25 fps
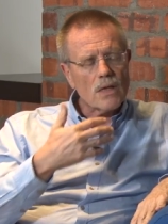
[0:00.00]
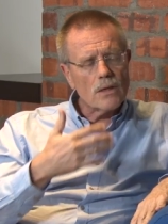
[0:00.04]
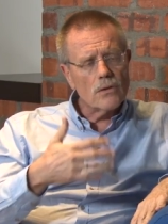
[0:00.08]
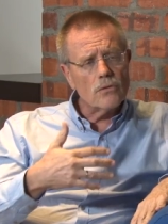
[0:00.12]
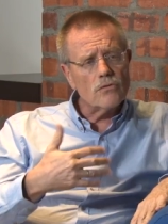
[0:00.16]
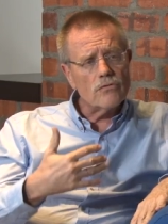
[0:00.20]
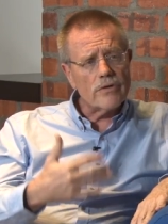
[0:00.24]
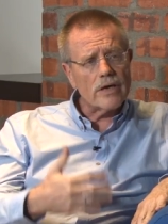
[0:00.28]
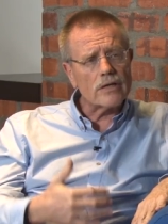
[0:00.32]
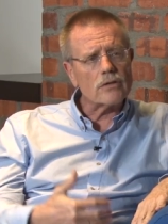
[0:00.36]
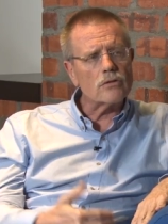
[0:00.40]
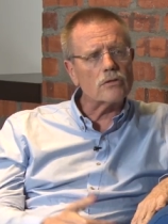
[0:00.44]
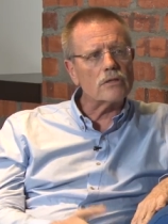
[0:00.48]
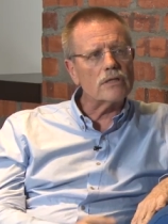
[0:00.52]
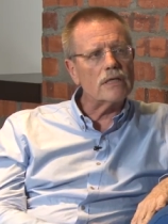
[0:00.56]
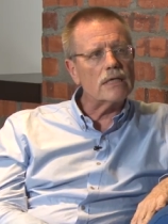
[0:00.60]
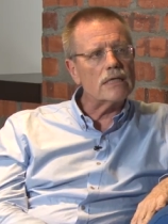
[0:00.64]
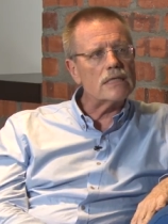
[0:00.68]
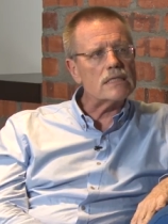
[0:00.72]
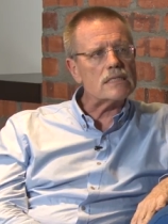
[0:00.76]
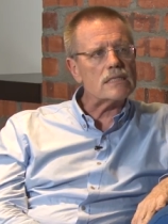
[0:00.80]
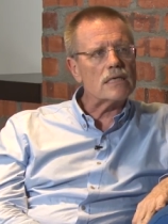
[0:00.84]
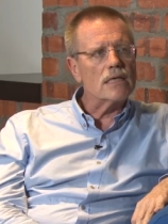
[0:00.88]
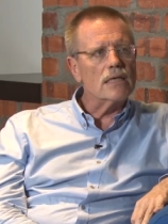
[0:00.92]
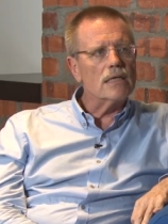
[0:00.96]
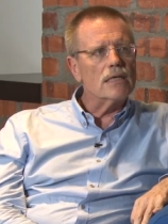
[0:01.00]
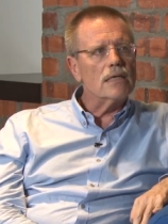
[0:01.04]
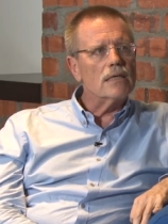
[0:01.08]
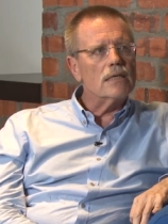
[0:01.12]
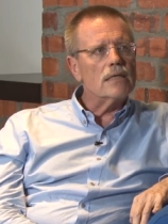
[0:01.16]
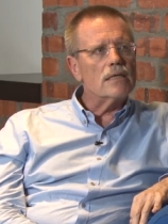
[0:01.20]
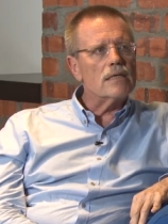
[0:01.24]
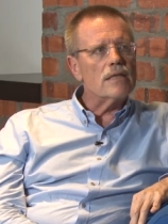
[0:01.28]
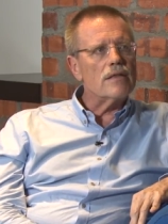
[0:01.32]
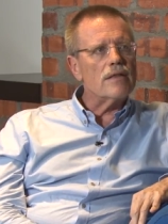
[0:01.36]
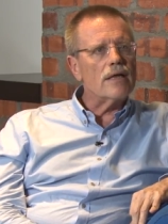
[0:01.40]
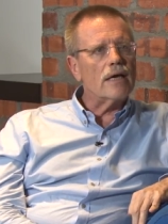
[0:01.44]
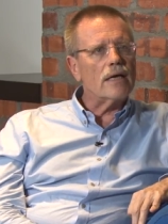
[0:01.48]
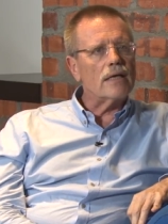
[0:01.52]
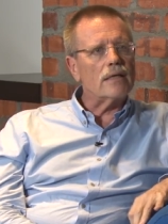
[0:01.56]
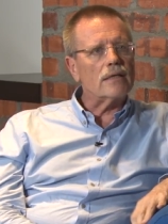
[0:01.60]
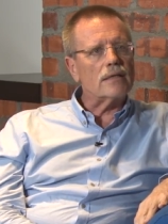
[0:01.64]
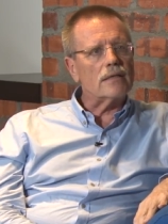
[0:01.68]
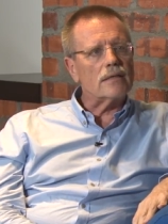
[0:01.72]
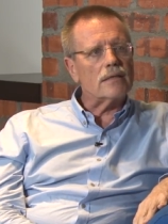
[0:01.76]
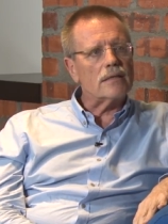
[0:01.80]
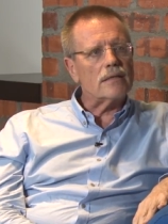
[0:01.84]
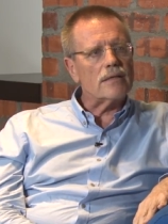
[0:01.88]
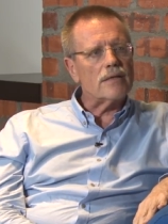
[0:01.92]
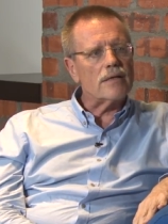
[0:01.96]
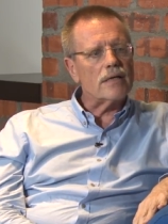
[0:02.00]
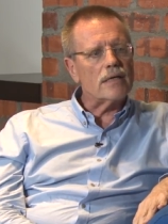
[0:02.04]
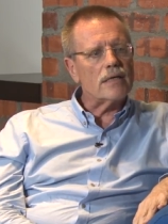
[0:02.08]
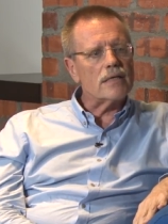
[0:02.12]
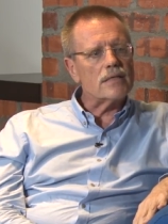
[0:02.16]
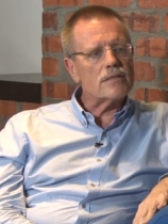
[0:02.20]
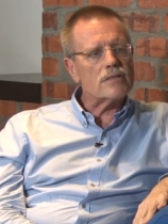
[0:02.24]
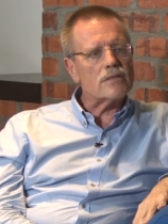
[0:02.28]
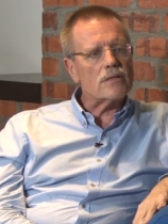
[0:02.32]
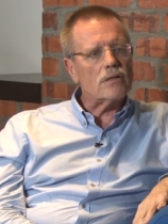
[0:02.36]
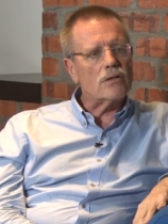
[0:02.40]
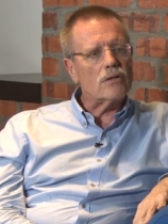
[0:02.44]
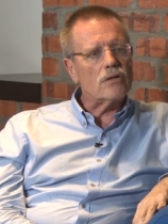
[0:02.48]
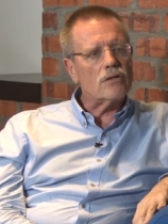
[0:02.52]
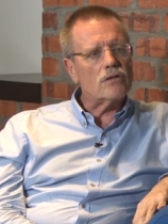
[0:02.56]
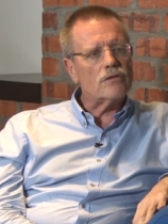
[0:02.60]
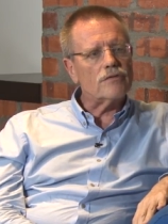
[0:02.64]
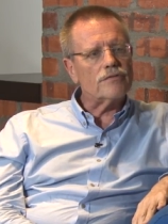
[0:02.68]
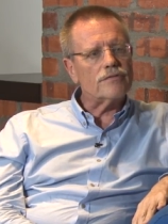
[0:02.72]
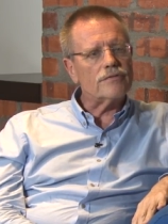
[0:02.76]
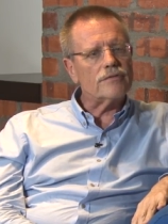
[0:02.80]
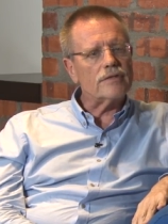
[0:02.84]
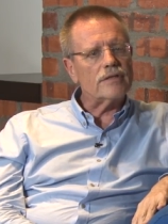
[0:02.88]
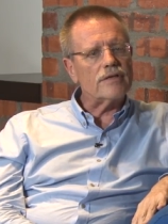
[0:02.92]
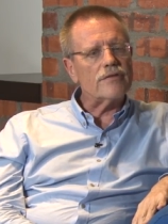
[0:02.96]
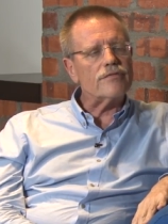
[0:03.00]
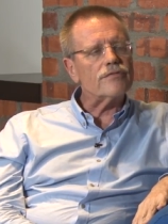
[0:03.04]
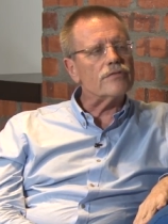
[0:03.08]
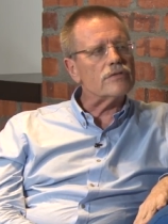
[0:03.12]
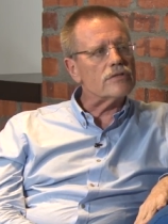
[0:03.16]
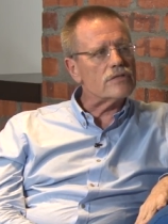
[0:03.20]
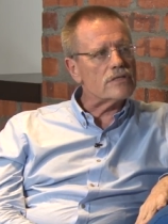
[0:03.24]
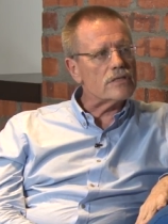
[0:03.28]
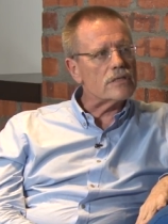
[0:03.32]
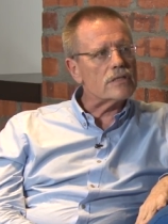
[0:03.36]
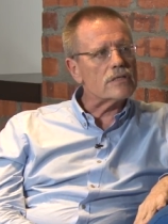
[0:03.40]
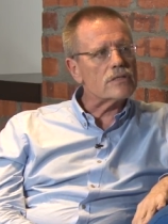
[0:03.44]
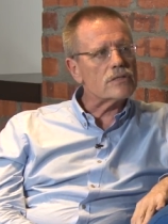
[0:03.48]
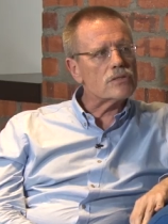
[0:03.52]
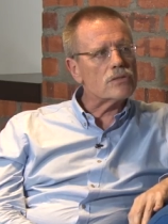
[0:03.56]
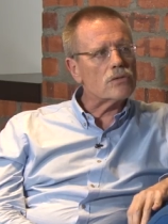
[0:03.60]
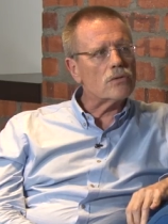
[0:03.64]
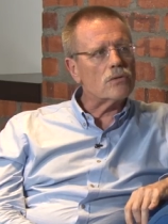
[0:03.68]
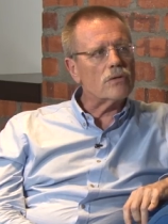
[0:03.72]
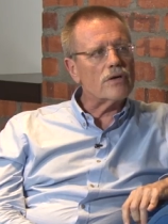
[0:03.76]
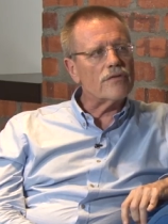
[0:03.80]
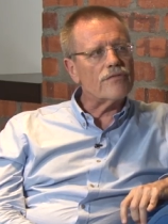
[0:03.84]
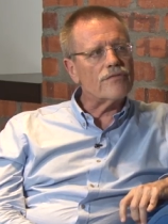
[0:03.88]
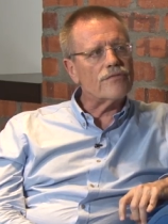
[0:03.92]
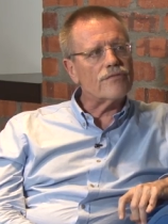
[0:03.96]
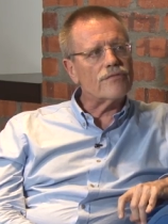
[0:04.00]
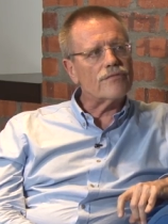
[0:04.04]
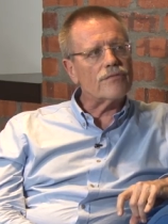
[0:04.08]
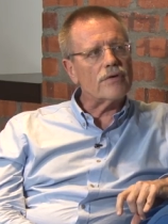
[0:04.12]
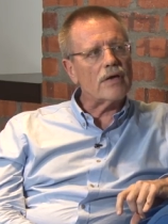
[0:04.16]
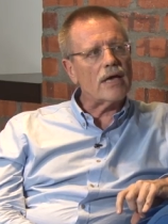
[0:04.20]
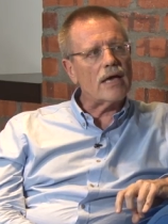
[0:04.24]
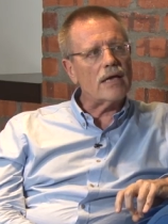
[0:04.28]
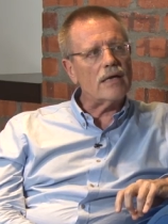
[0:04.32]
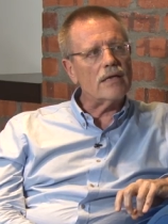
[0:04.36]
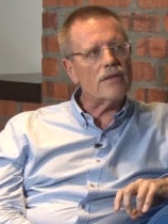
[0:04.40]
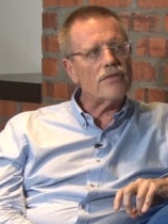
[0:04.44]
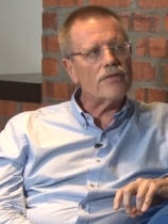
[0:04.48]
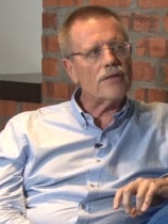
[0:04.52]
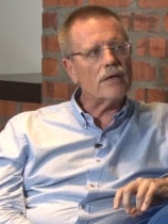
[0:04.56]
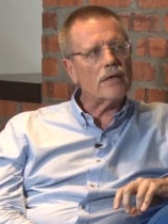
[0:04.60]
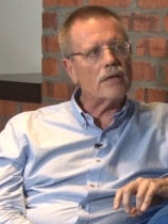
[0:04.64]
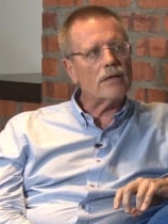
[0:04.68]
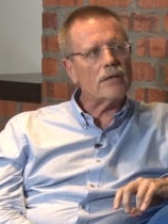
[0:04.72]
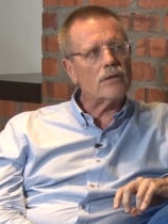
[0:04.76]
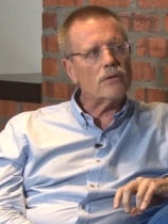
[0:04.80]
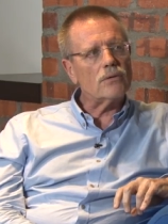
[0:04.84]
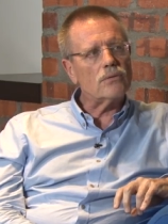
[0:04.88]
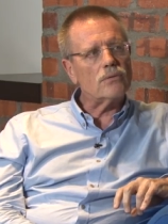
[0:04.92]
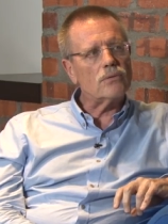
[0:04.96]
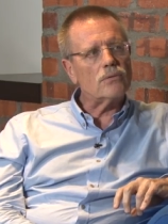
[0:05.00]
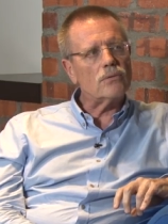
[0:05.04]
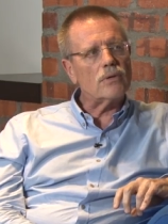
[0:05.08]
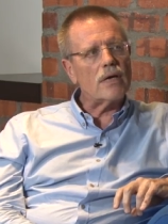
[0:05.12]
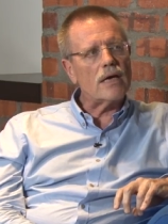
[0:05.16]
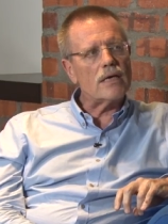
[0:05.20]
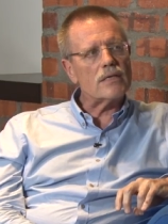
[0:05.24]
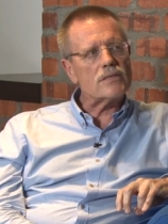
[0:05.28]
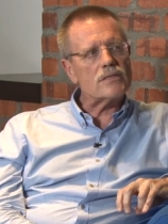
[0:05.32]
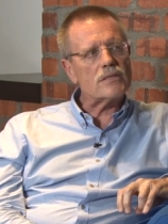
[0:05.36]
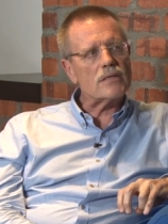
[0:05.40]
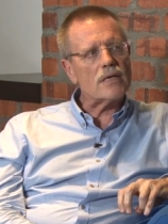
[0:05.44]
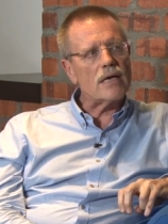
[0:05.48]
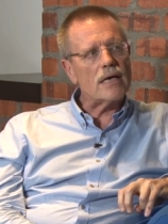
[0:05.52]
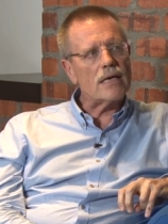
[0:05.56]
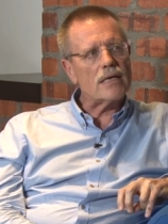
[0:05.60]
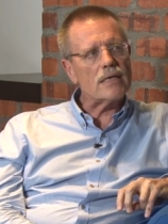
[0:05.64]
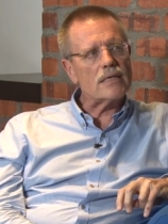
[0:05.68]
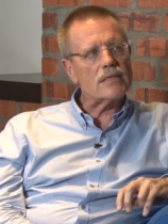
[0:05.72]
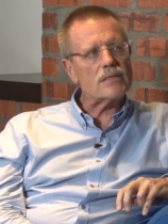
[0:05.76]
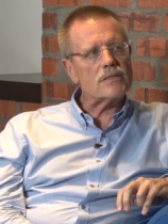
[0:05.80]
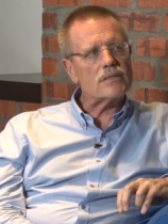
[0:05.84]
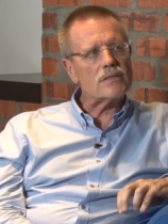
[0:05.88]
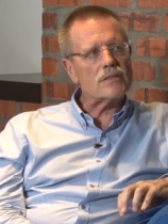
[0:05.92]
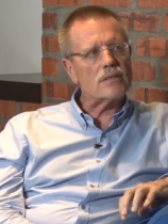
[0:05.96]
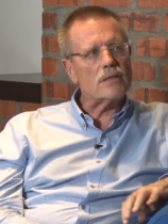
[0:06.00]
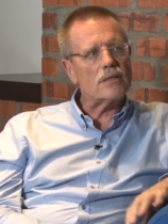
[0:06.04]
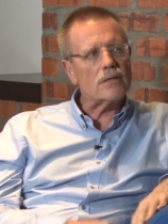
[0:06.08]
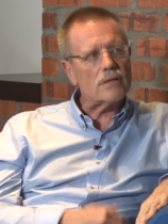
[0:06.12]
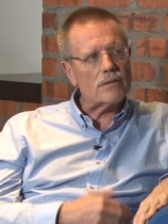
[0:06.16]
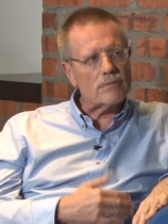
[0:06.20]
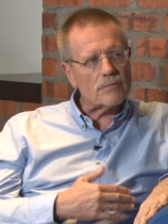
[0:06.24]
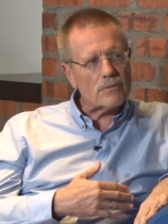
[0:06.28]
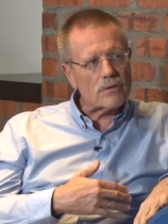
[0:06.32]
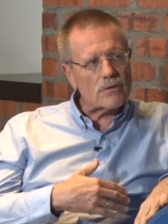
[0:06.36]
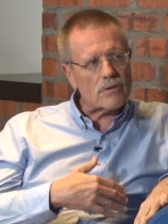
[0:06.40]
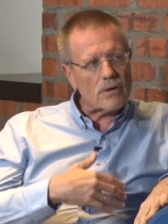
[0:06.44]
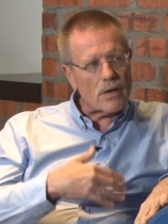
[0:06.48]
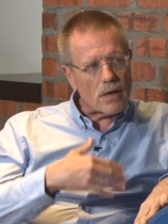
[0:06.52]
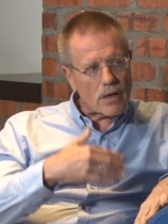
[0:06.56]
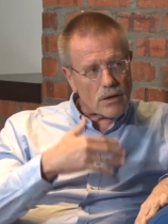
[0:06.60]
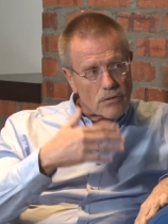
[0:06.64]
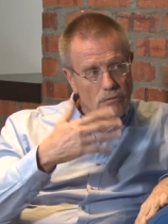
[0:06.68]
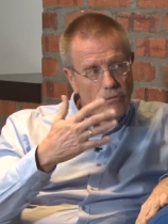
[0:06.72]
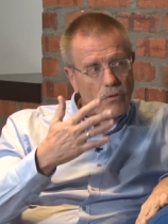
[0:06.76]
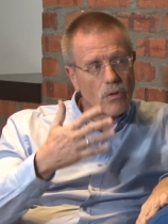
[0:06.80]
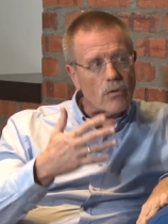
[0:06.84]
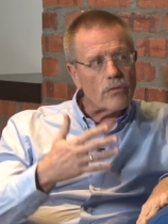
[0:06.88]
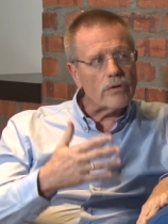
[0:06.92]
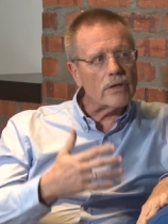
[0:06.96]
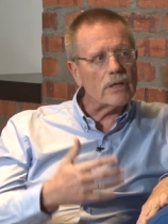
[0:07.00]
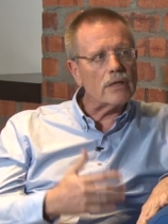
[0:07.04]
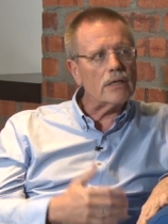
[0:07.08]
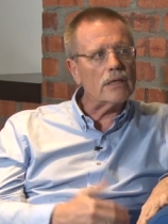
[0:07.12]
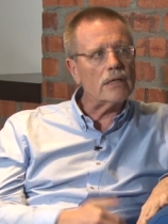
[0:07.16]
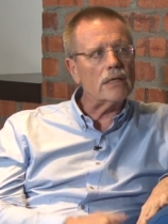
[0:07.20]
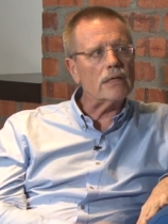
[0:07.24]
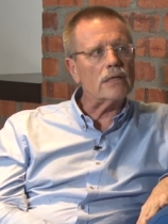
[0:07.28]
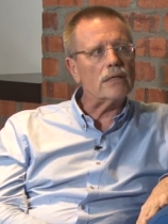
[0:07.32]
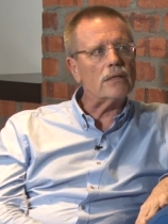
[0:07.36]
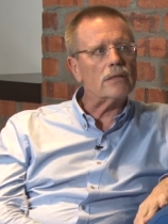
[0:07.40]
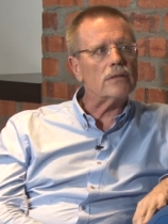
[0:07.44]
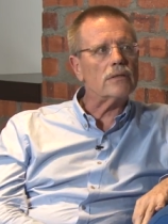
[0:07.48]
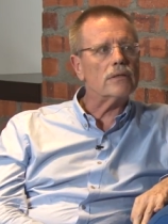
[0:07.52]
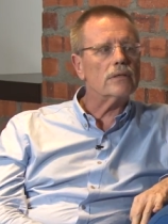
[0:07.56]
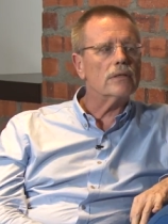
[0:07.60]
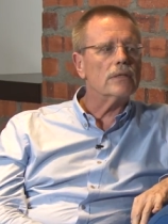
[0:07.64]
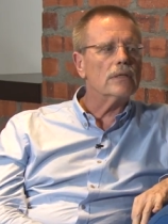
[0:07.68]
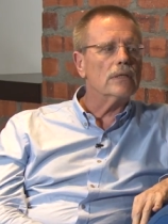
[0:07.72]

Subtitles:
you recognize that there is a lot of differences. So if anything, you as a growing leader,